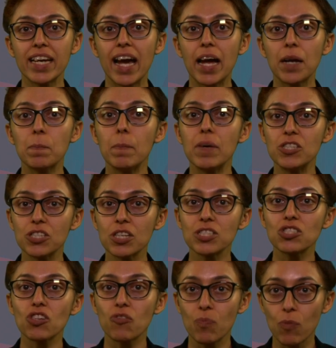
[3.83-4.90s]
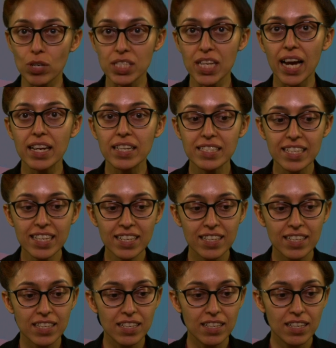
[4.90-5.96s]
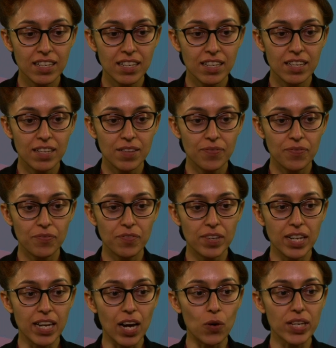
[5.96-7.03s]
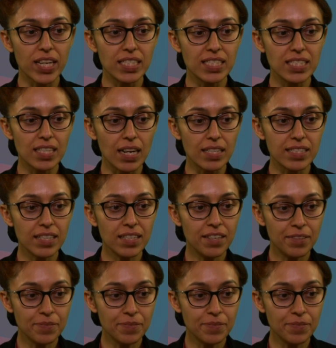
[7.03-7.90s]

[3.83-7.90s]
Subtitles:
at measures of mortality. We'll now get started.